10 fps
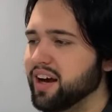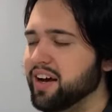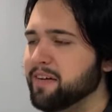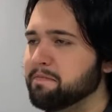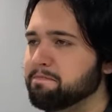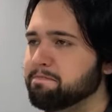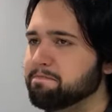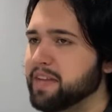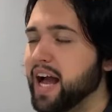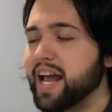I
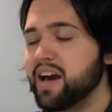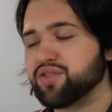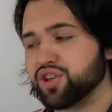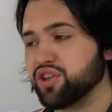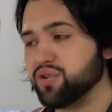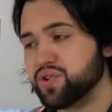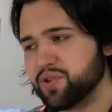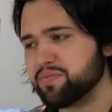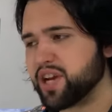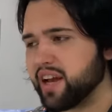have a
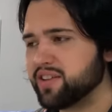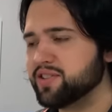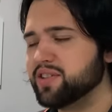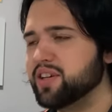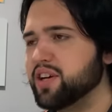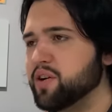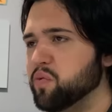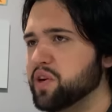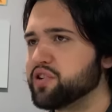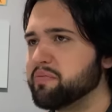YouTube channel,
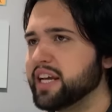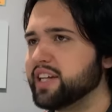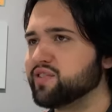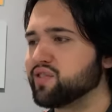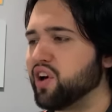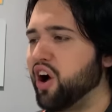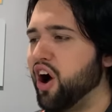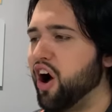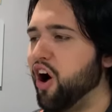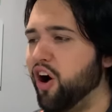which means...
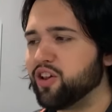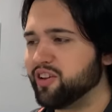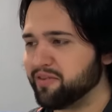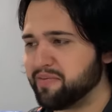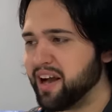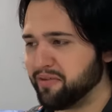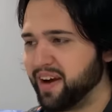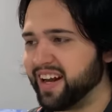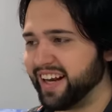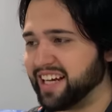all of my
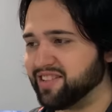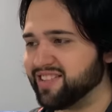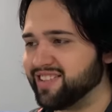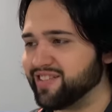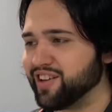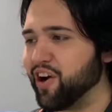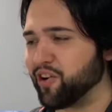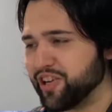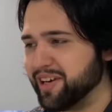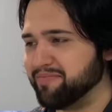finances
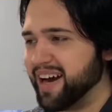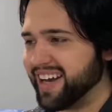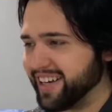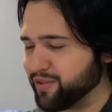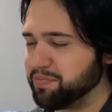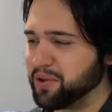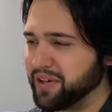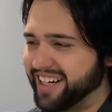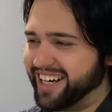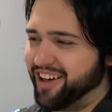are done by exploiting